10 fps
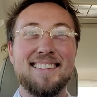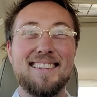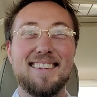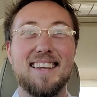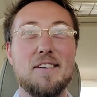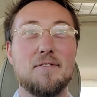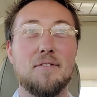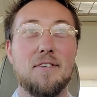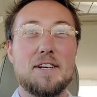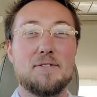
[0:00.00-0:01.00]
life
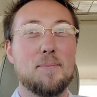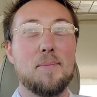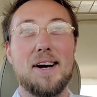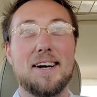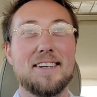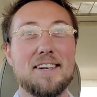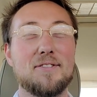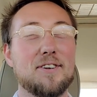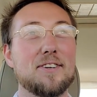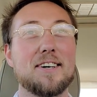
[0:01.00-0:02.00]
advice from Brandon. If
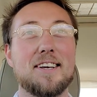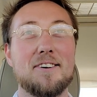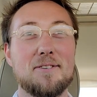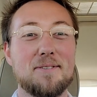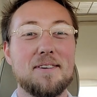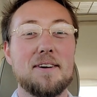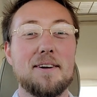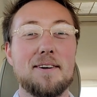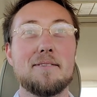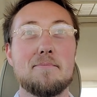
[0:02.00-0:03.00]
you look cute,
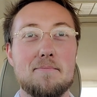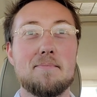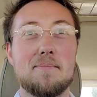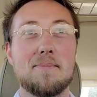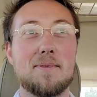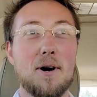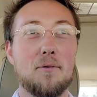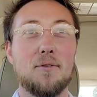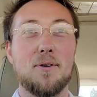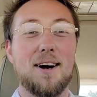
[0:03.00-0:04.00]
go
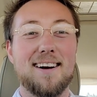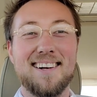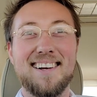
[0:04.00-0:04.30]
for it.